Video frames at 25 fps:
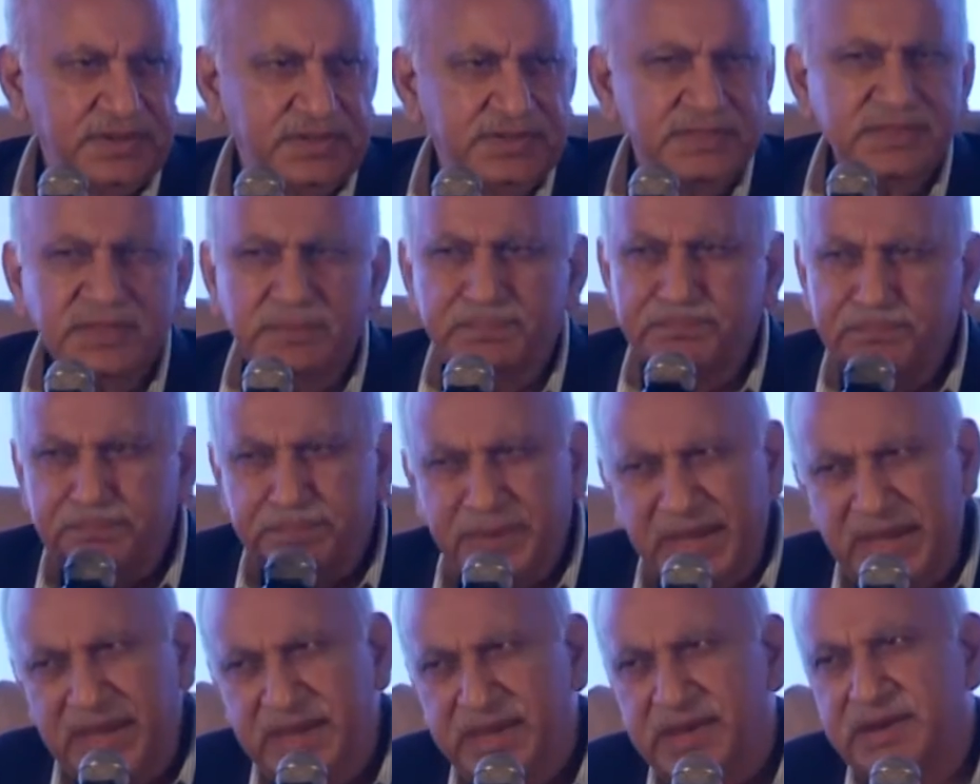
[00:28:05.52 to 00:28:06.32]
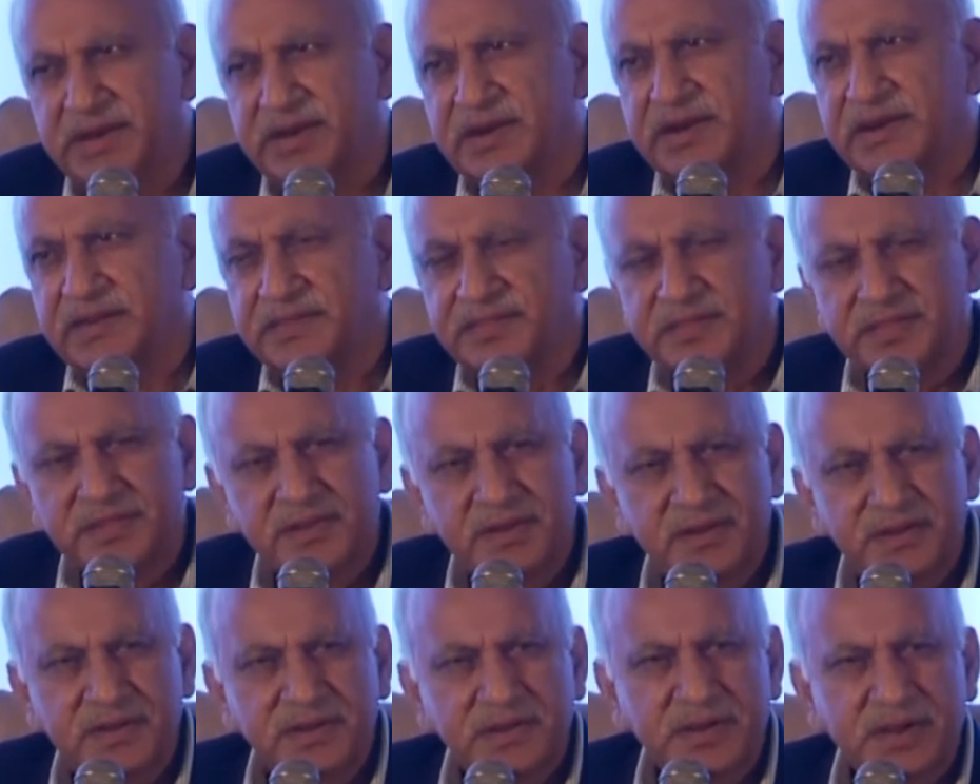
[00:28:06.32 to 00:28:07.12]
the pain,
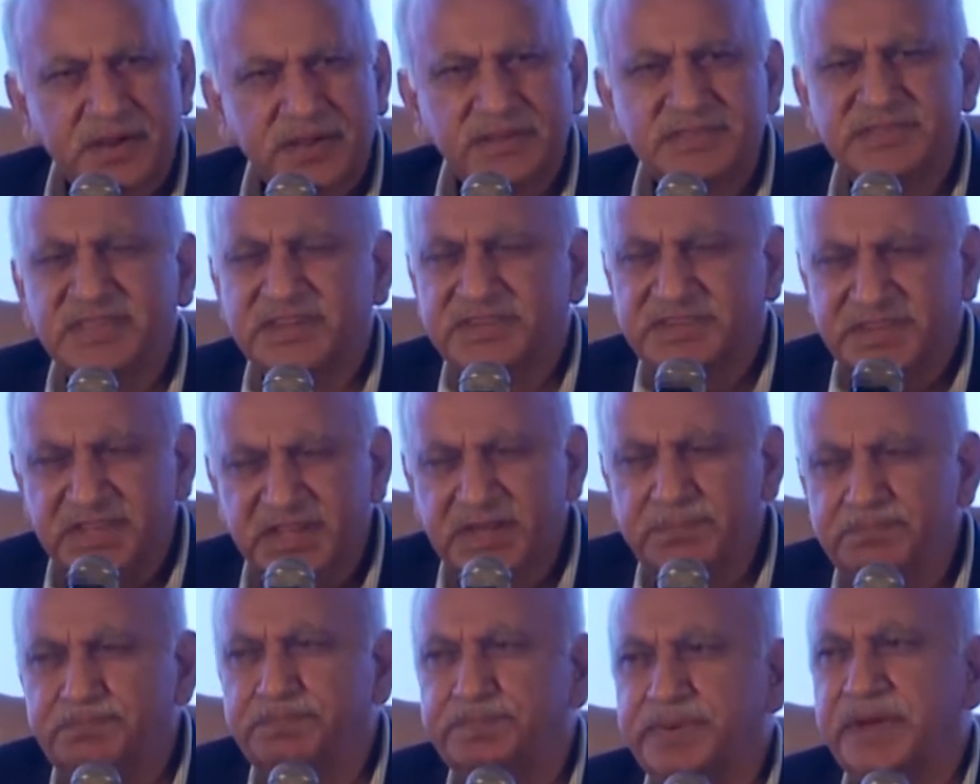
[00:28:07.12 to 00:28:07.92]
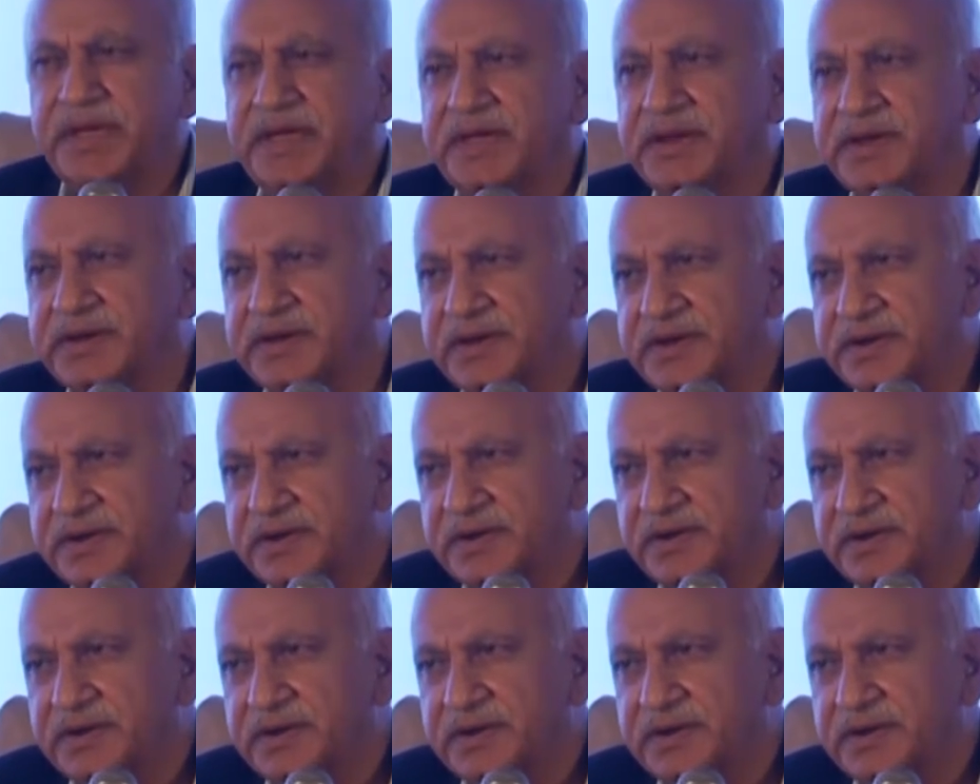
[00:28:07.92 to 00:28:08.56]
the deep pain